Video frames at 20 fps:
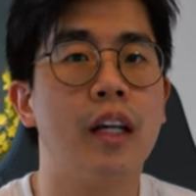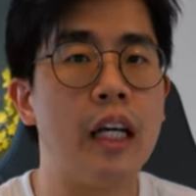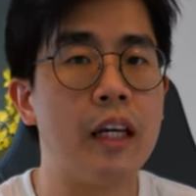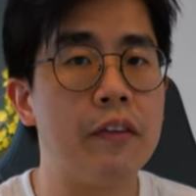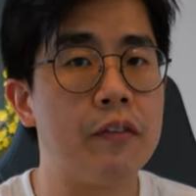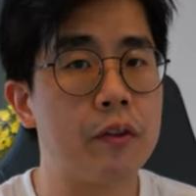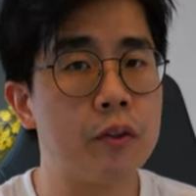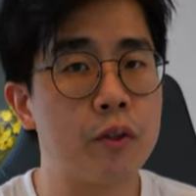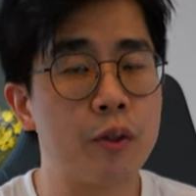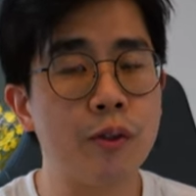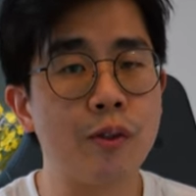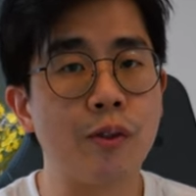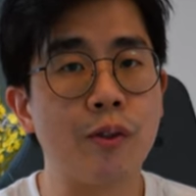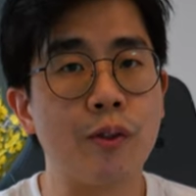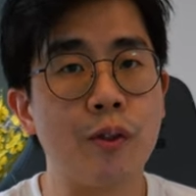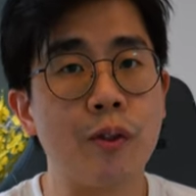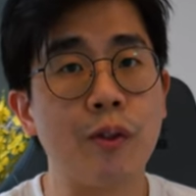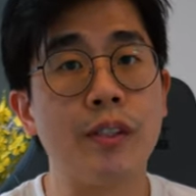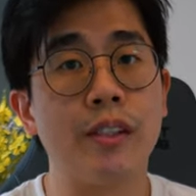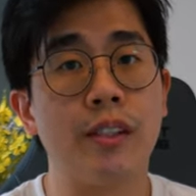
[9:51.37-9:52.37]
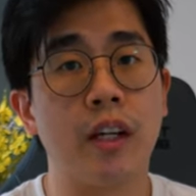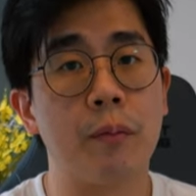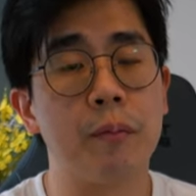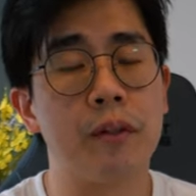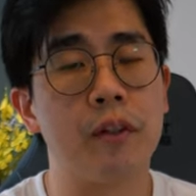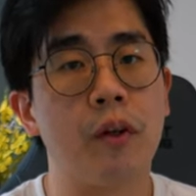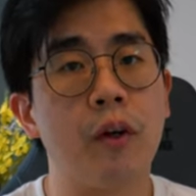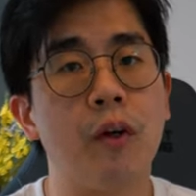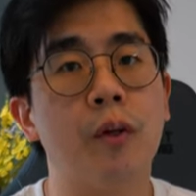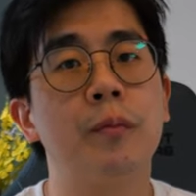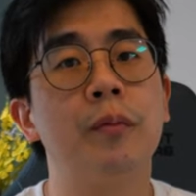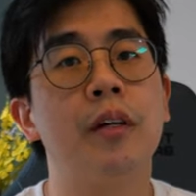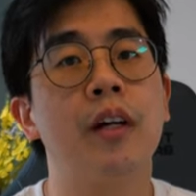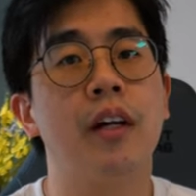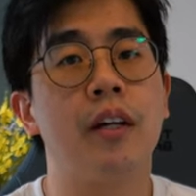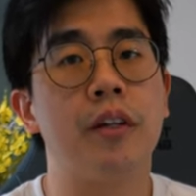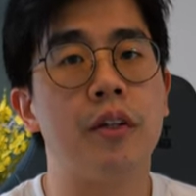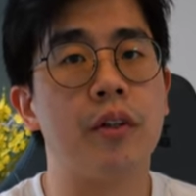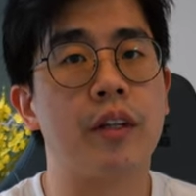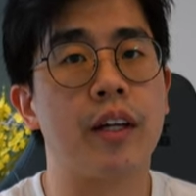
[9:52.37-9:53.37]
If you choose to use Xiaomi Home,
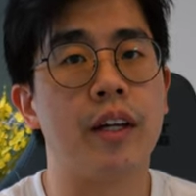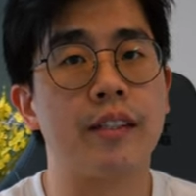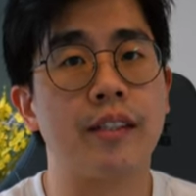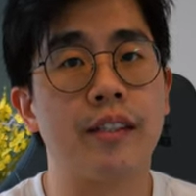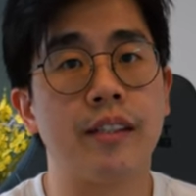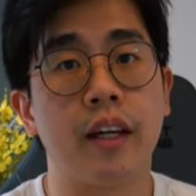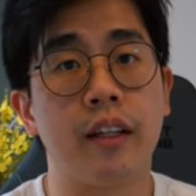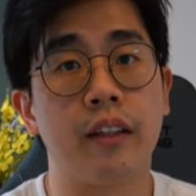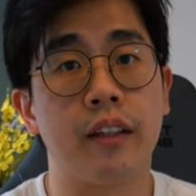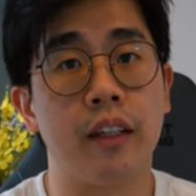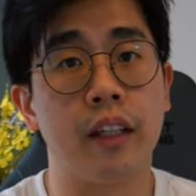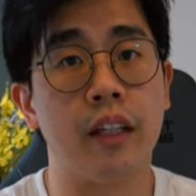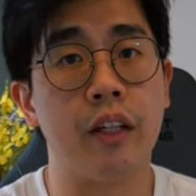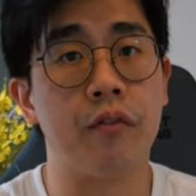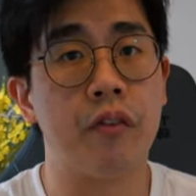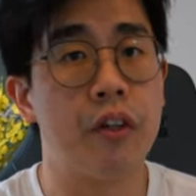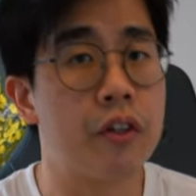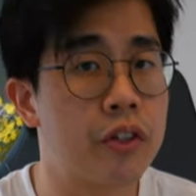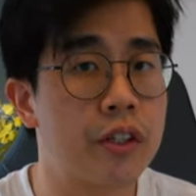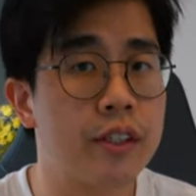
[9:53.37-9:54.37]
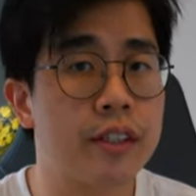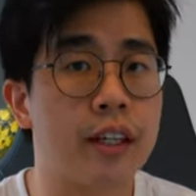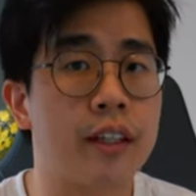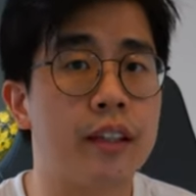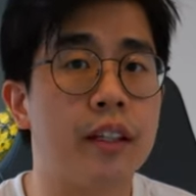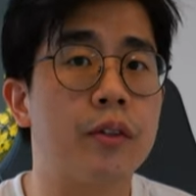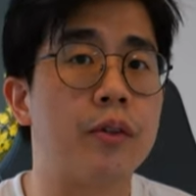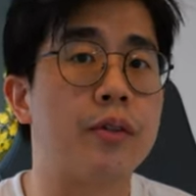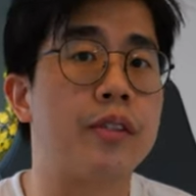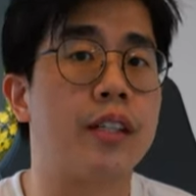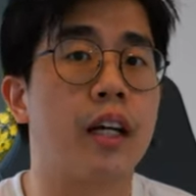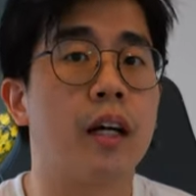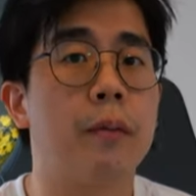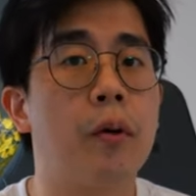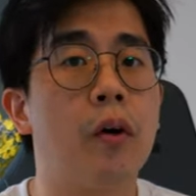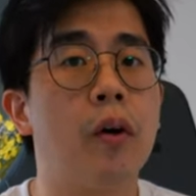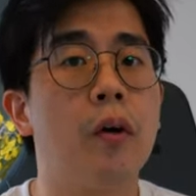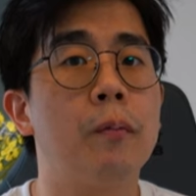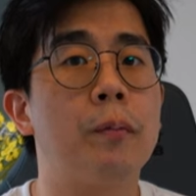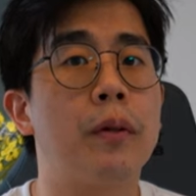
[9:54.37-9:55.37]
you can set the region setting to
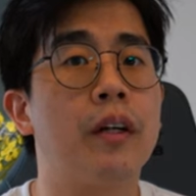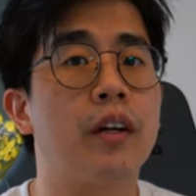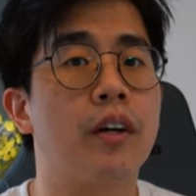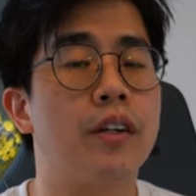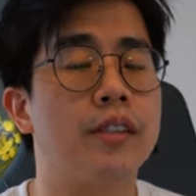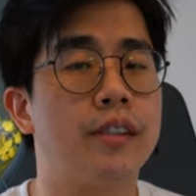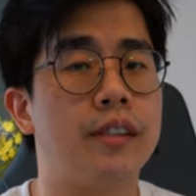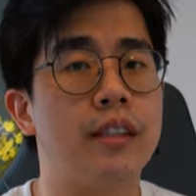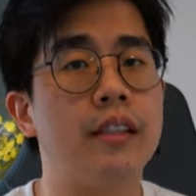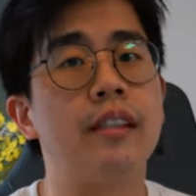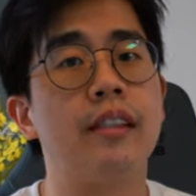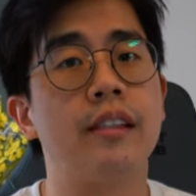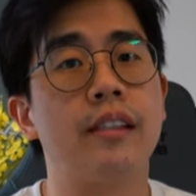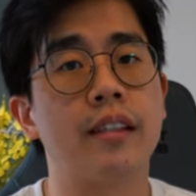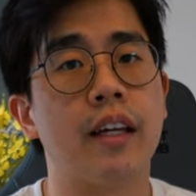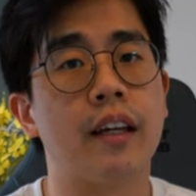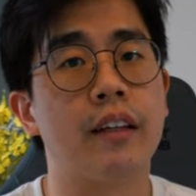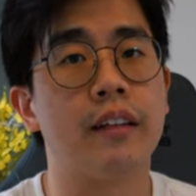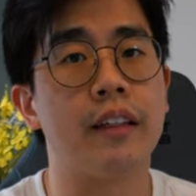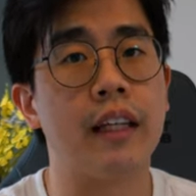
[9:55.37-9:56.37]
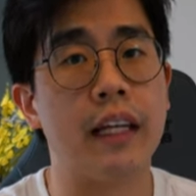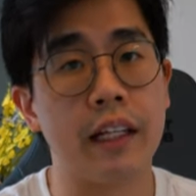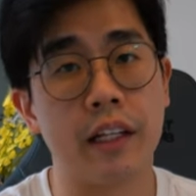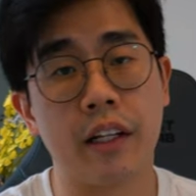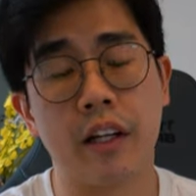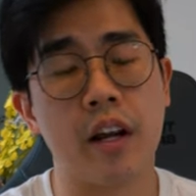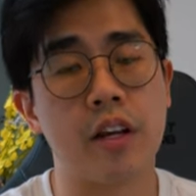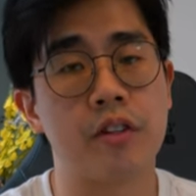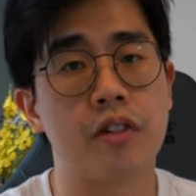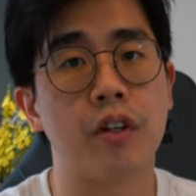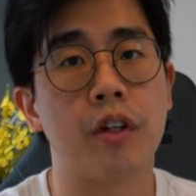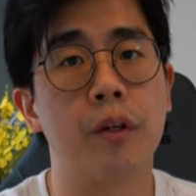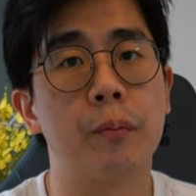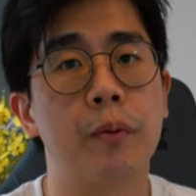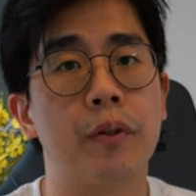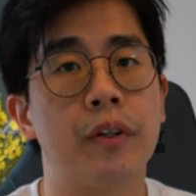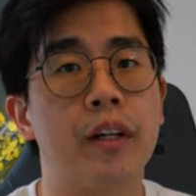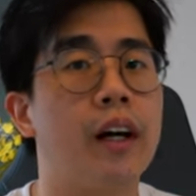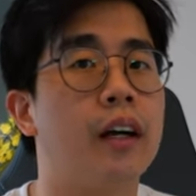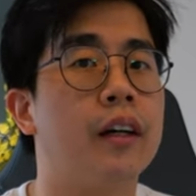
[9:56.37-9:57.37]
Singapore because this is an international
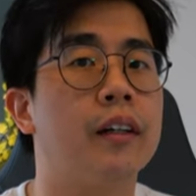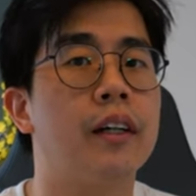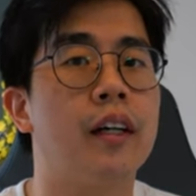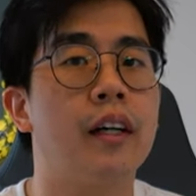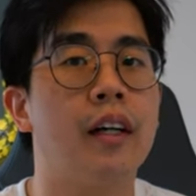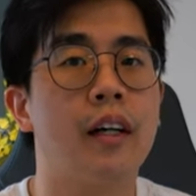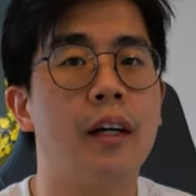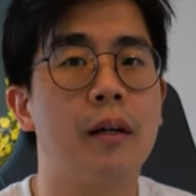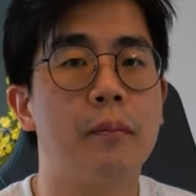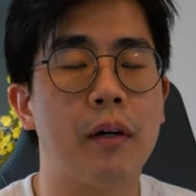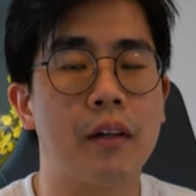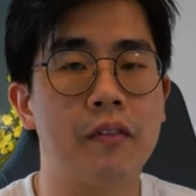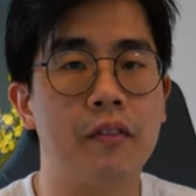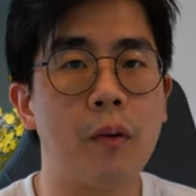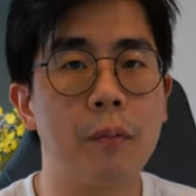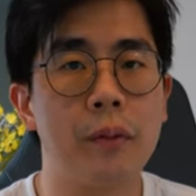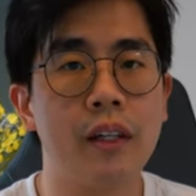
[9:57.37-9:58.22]
product. But for